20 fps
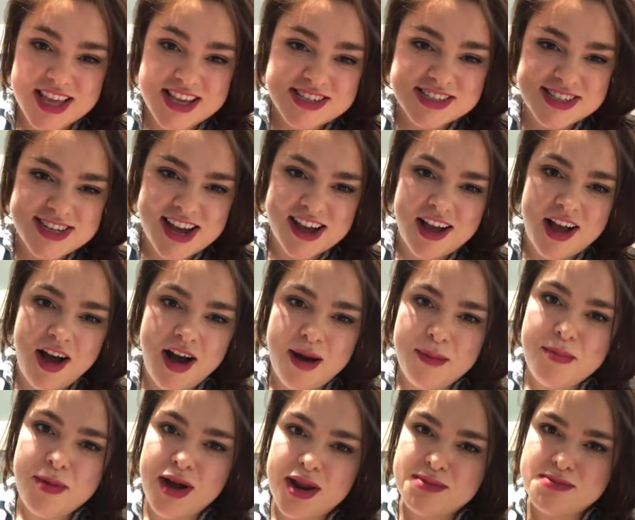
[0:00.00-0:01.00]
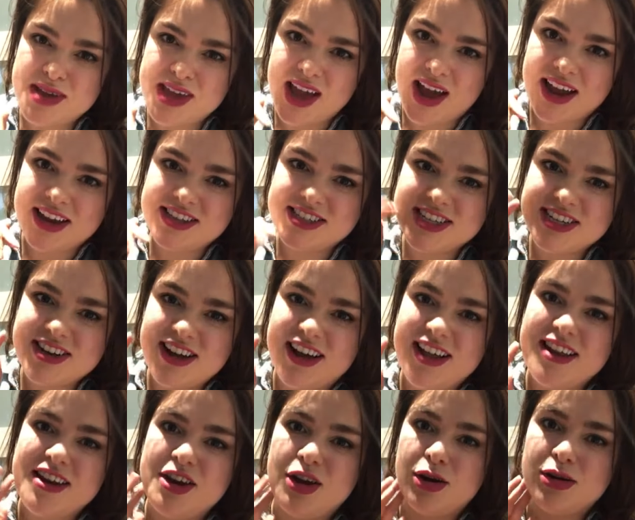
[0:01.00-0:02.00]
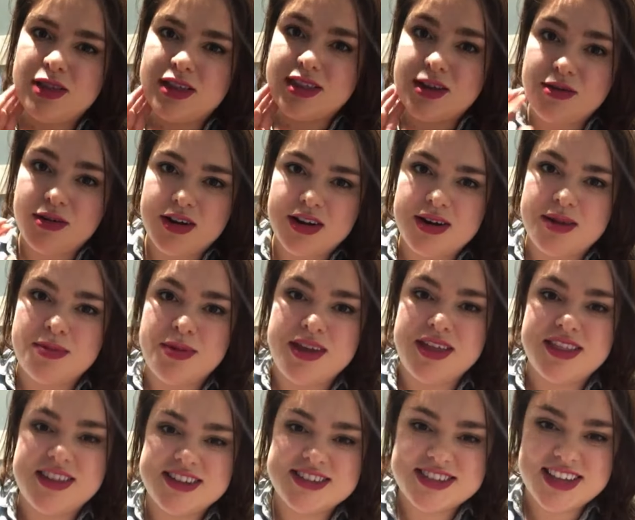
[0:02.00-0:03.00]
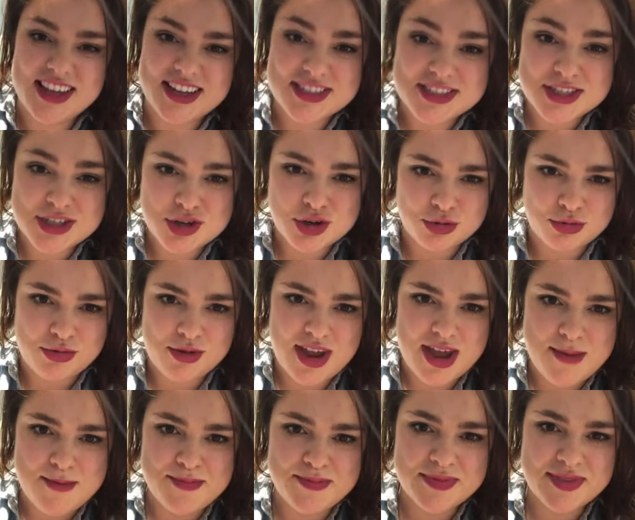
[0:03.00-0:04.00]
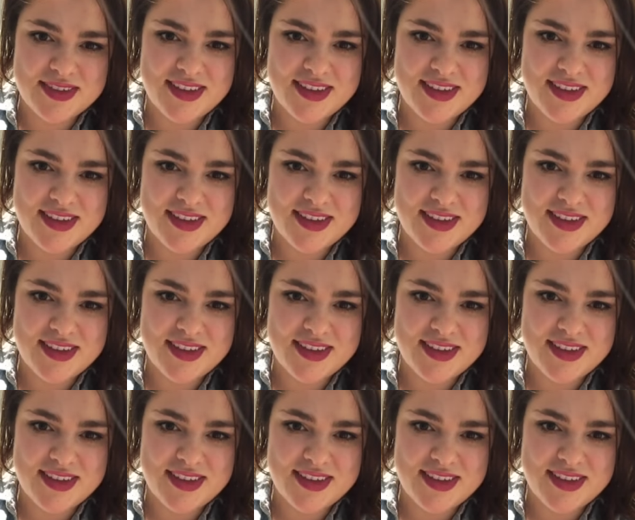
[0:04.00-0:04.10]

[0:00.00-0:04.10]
snuck up on me. I did not know that they were going to be this extreme.